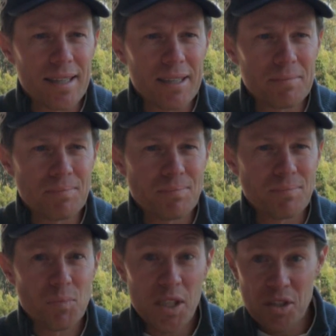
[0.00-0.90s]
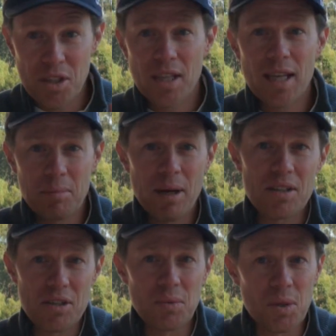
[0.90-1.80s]
um, when you see the other
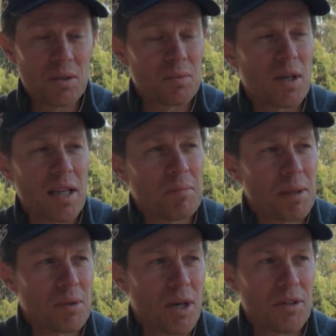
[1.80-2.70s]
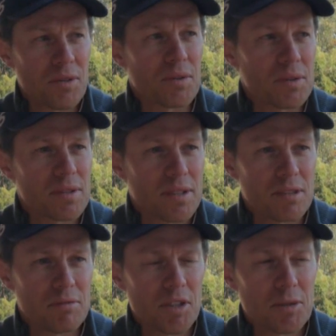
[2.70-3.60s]
parts of the world and what other people go through, it's,
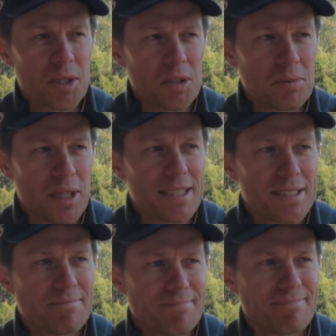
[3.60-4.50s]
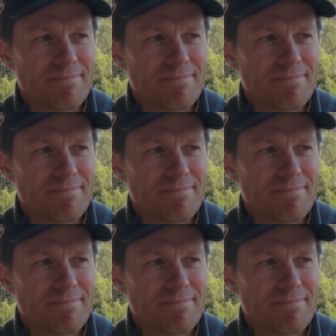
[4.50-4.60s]
it's a very special place.